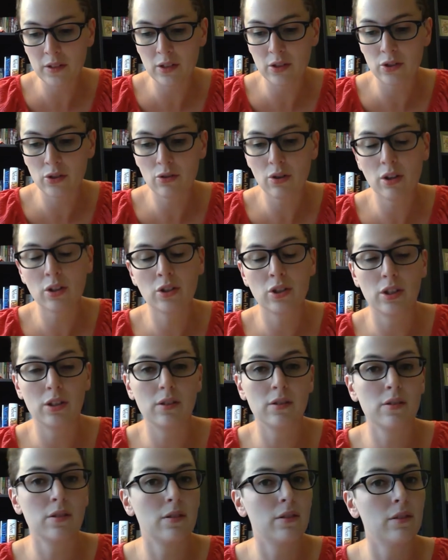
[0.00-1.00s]

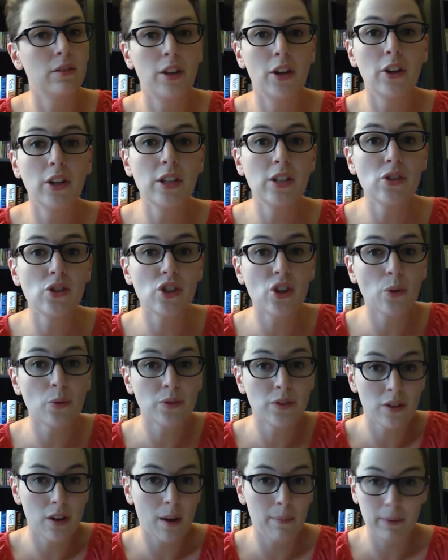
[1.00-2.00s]
instructions, there is no
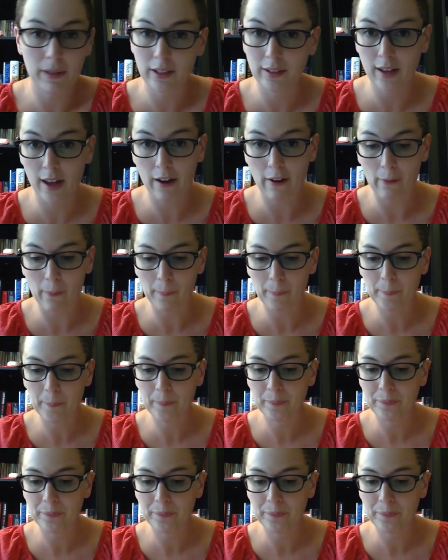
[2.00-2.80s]
stopping now.